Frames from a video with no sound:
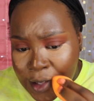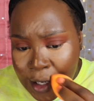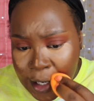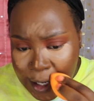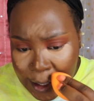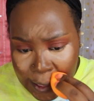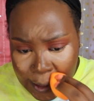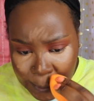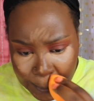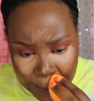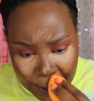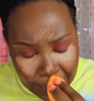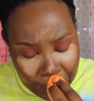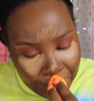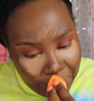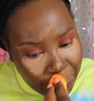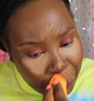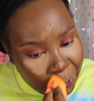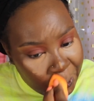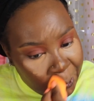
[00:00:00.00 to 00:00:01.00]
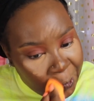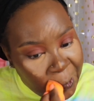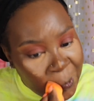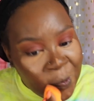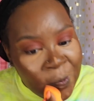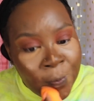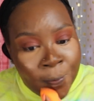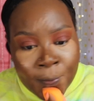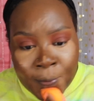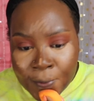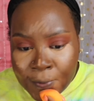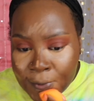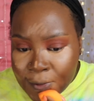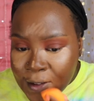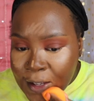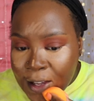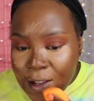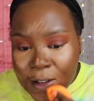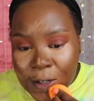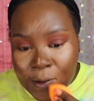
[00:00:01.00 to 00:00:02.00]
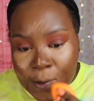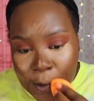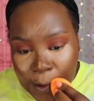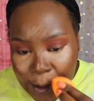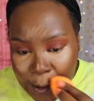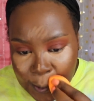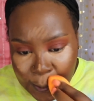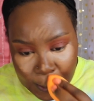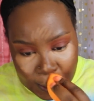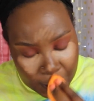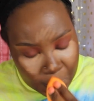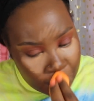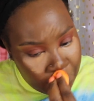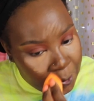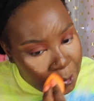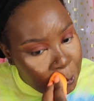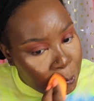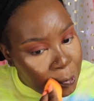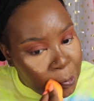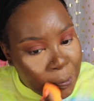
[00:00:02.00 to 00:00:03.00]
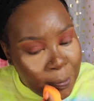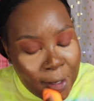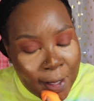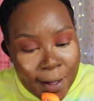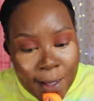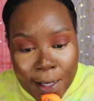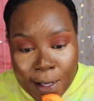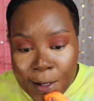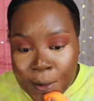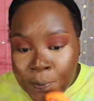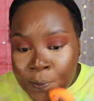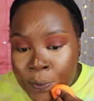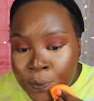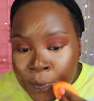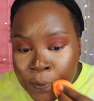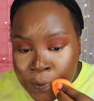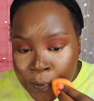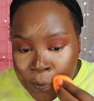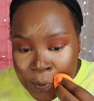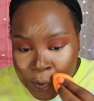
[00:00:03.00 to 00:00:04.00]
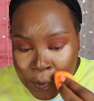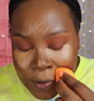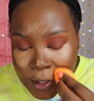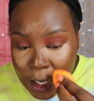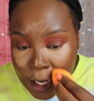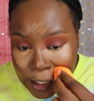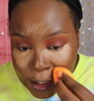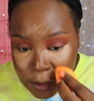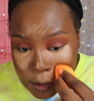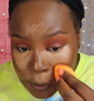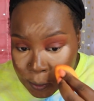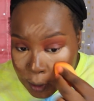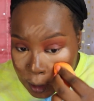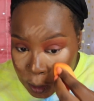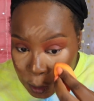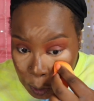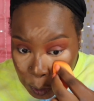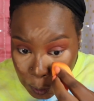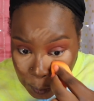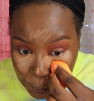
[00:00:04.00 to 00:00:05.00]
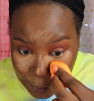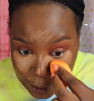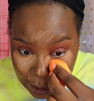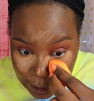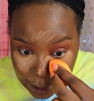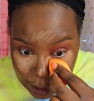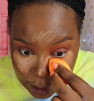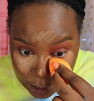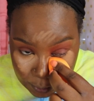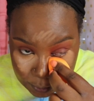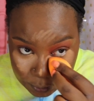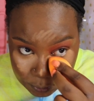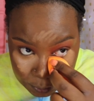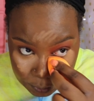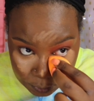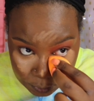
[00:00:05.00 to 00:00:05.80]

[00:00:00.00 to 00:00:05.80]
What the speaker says: other people. I don't do people makeup. I do my own makeup,